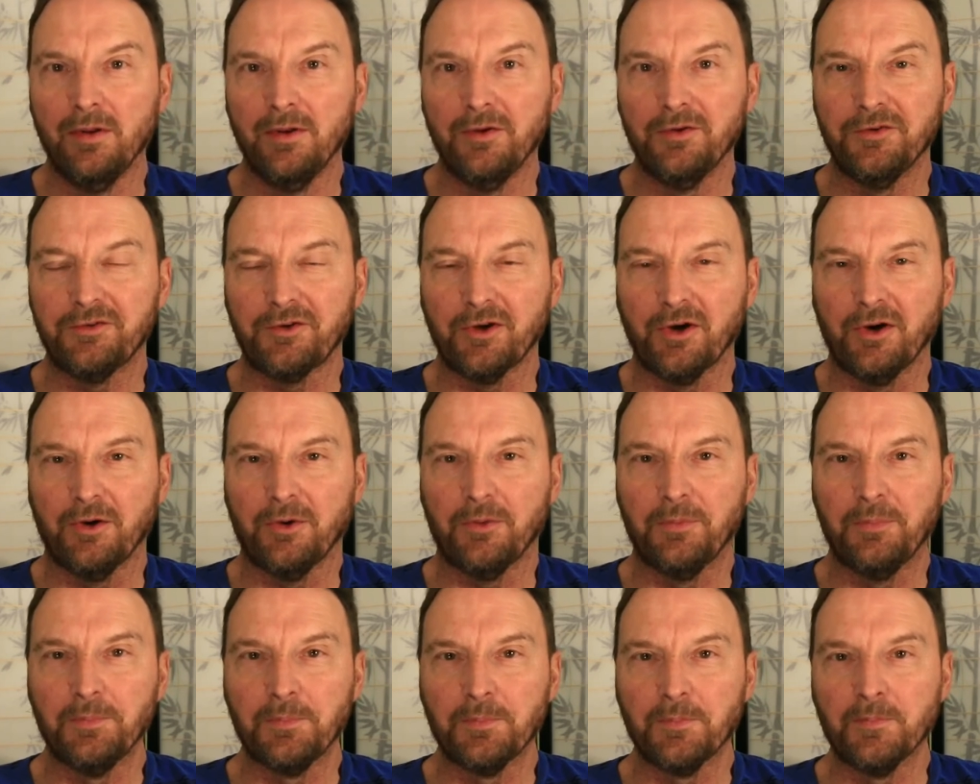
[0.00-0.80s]

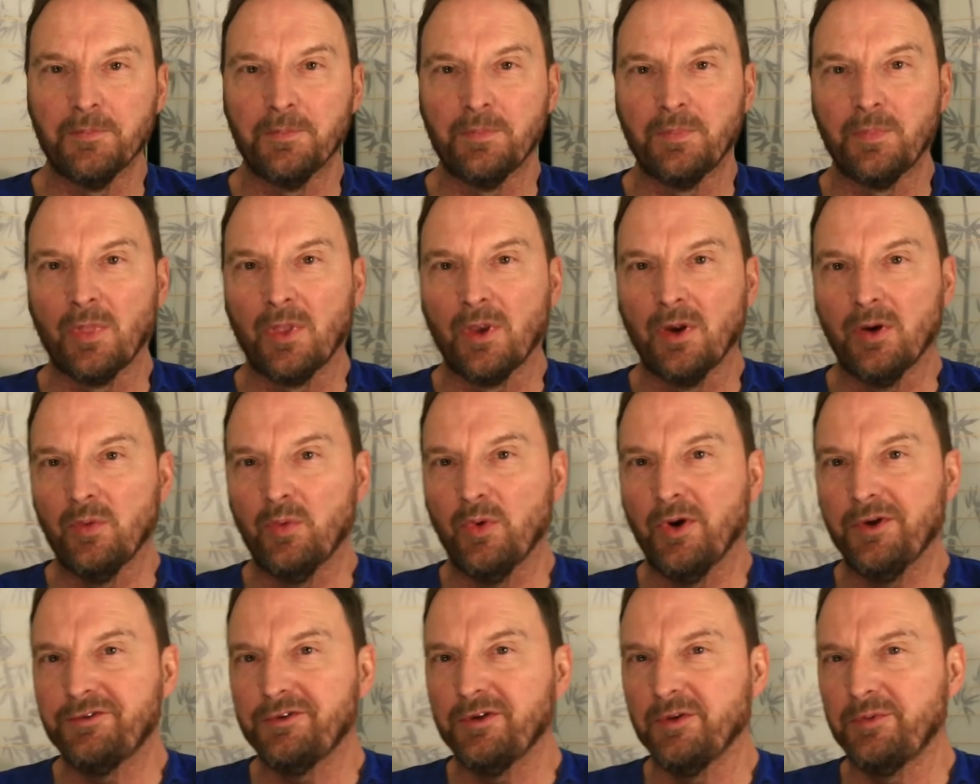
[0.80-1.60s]
So
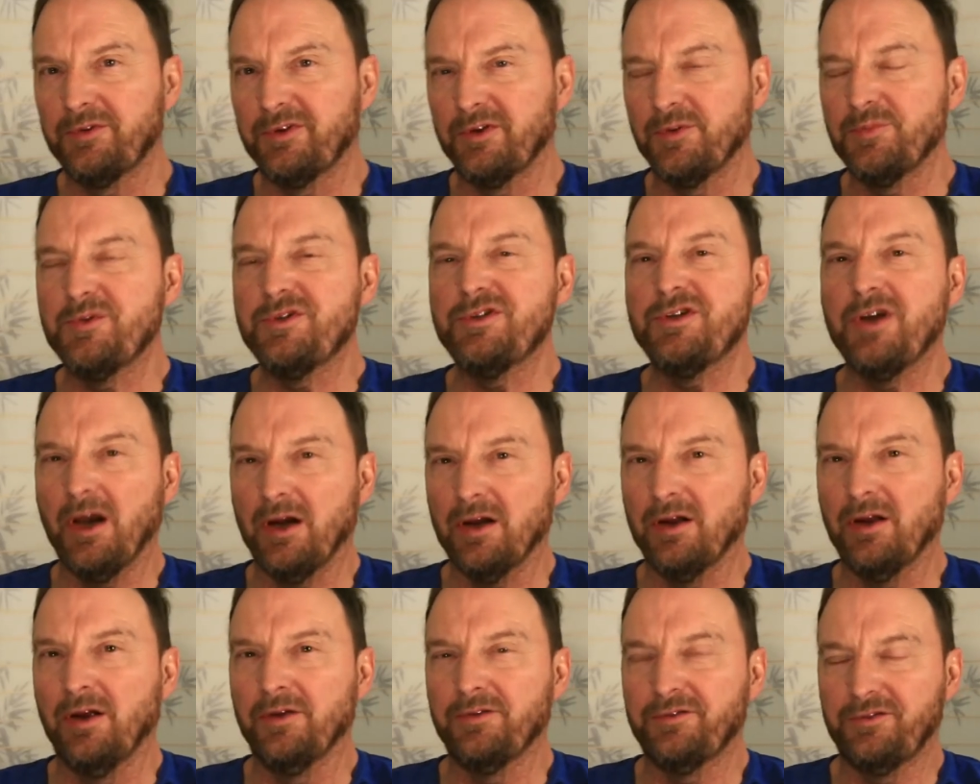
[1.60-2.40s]
what's a,
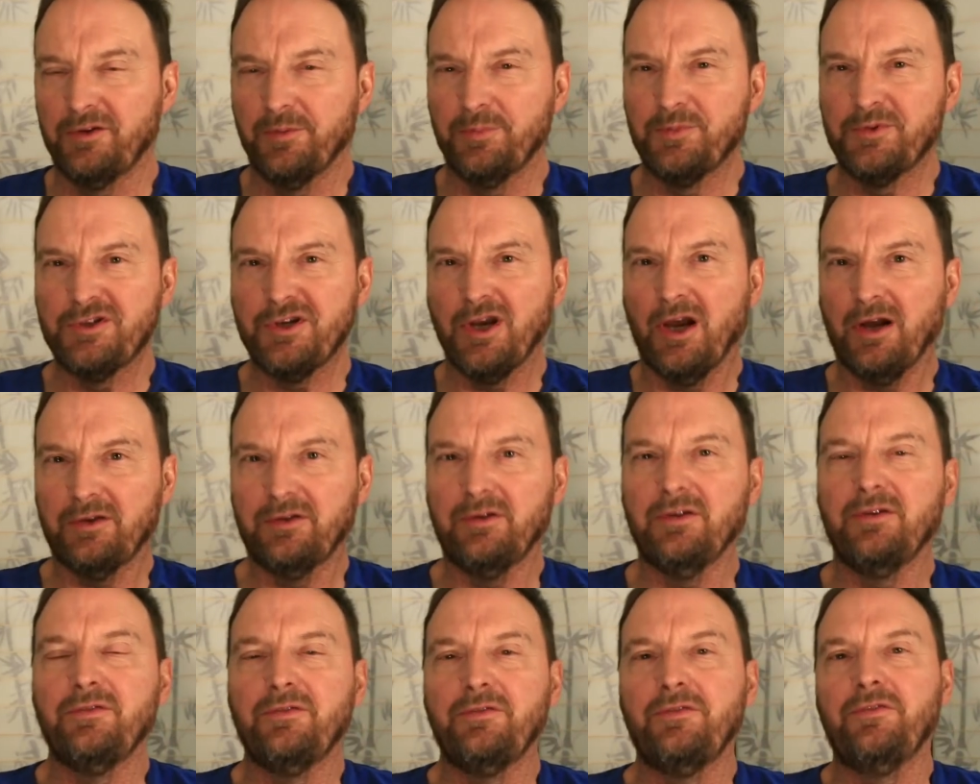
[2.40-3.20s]
subject, a
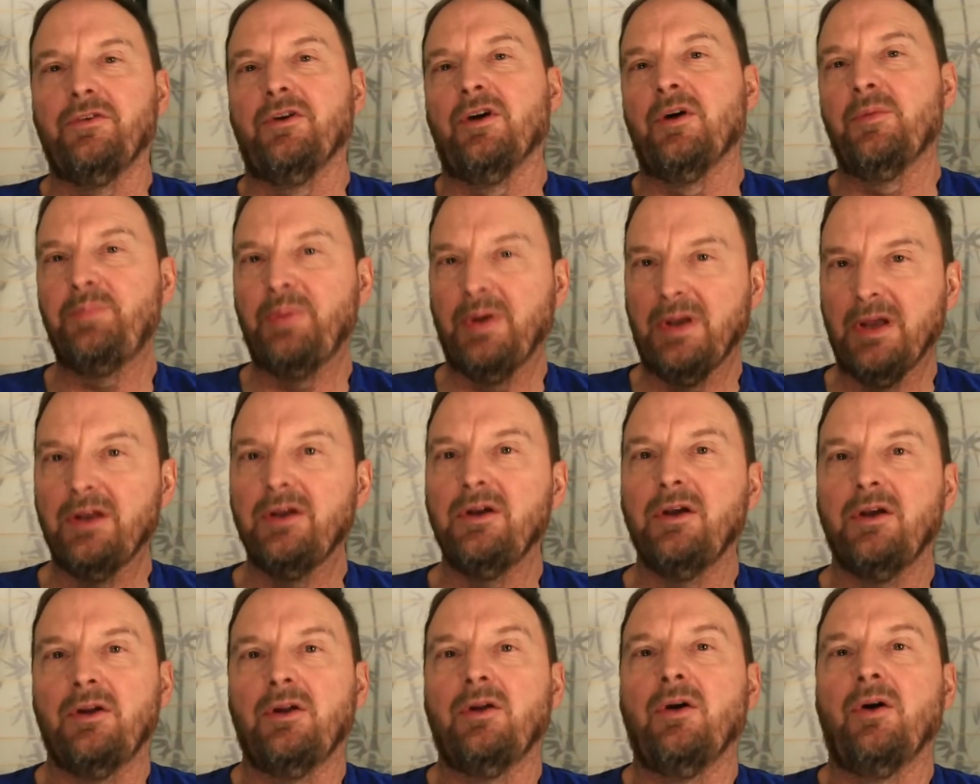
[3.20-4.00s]
subjective
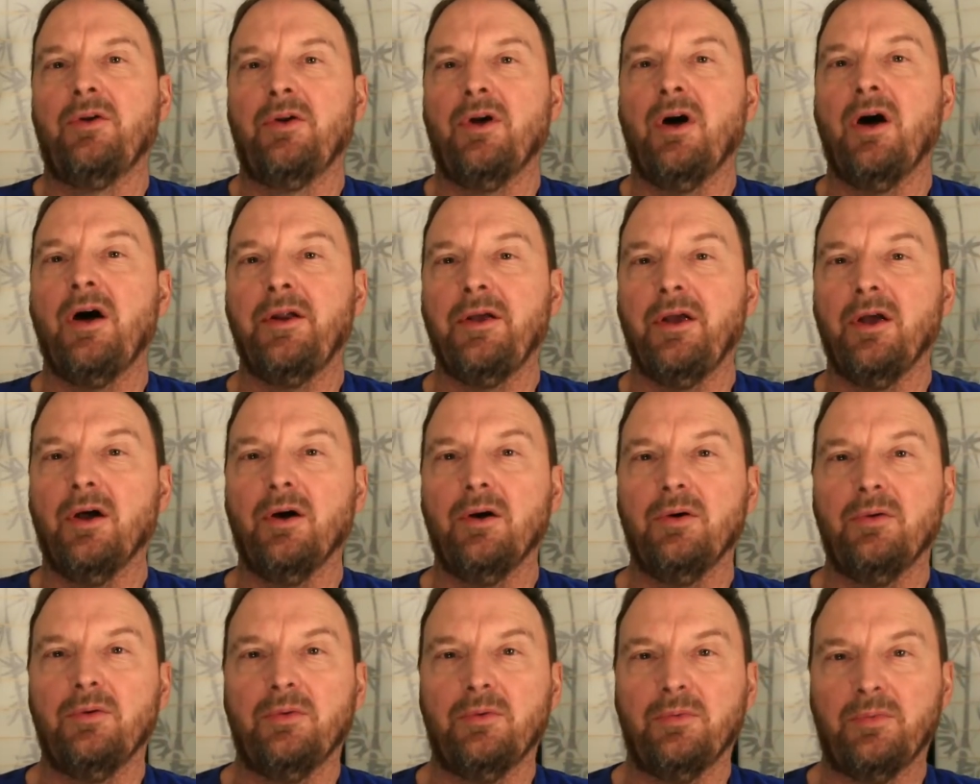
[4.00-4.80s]
opinion on
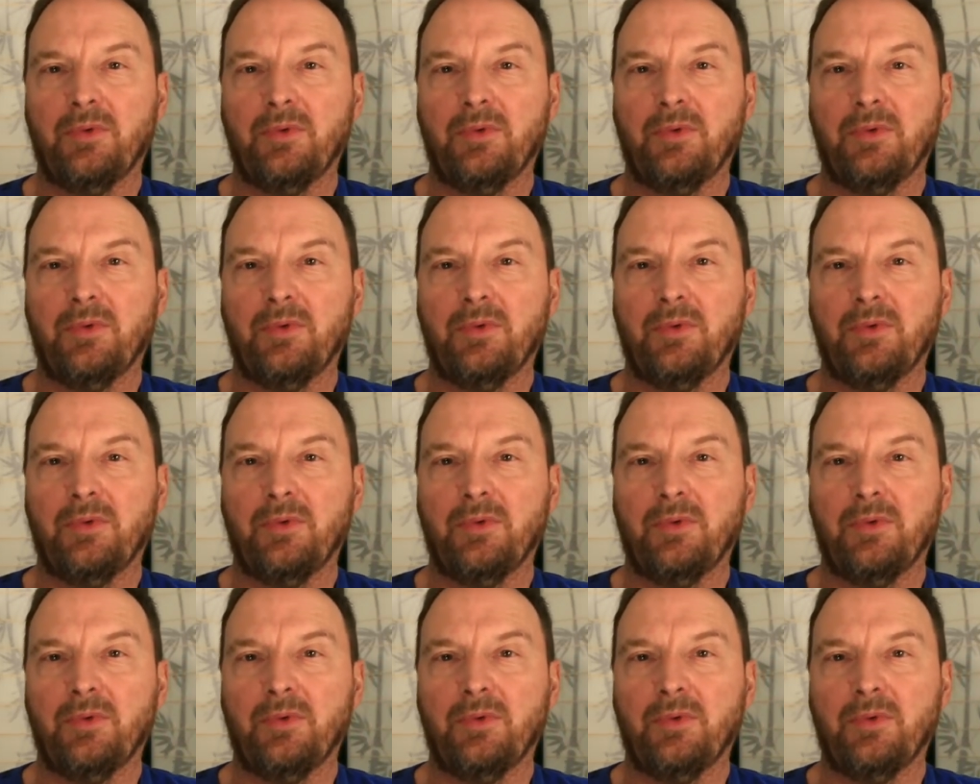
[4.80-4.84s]
audio?